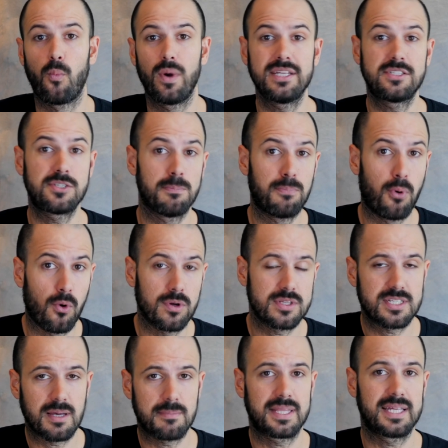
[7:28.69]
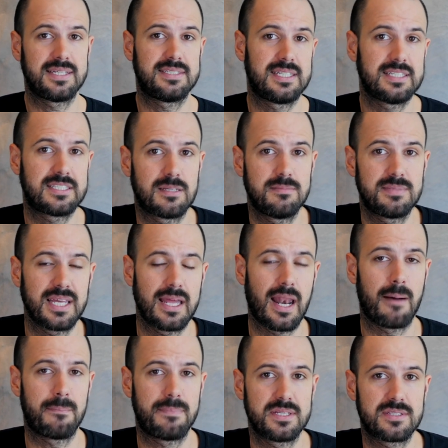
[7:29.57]
we support some of these systems in
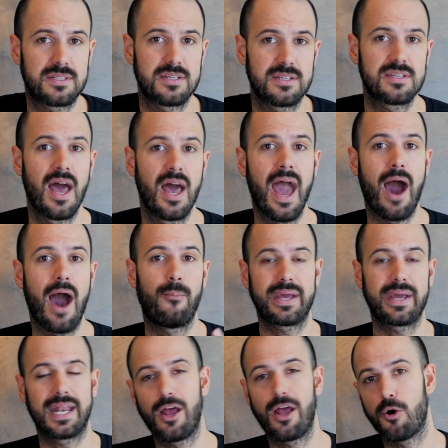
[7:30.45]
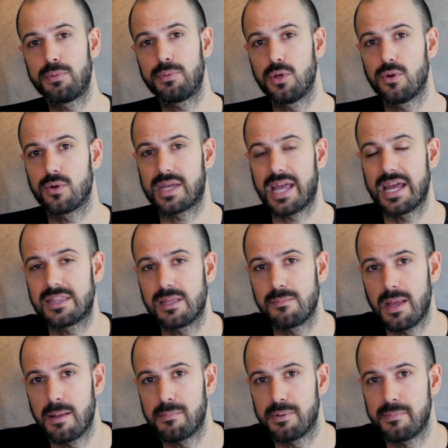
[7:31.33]
our business and we can help you get them
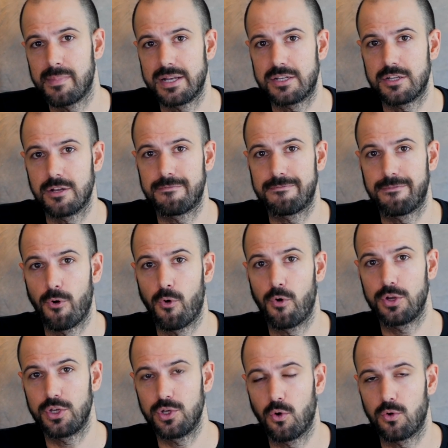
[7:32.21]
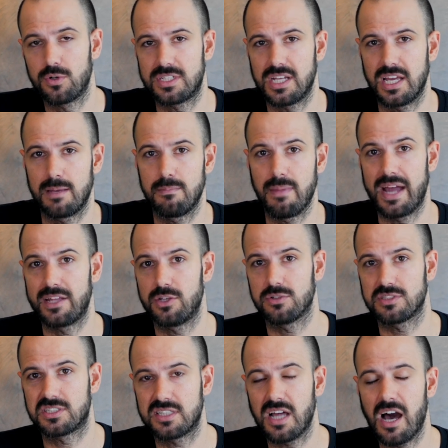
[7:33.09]
implemented for your team and
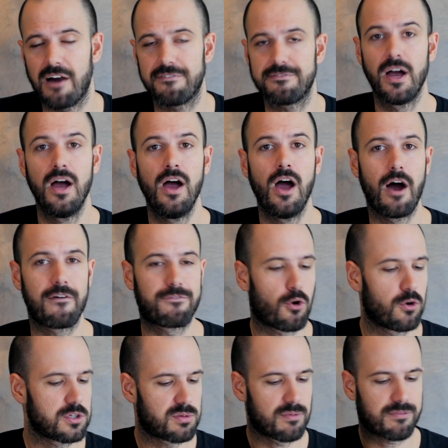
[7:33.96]
your staff of course